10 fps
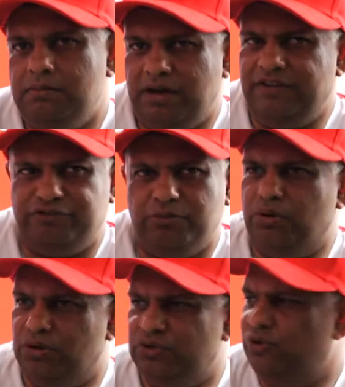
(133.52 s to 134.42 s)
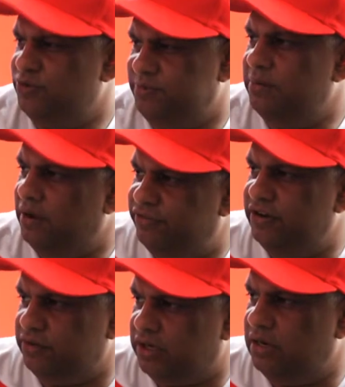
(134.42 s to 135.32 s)
but football has always been my
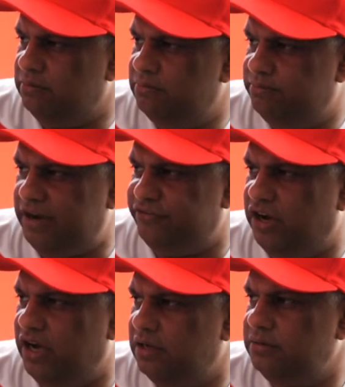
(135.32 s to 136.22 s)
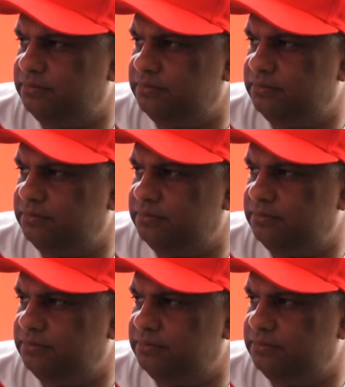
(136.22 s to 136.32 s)
favorite game, by far.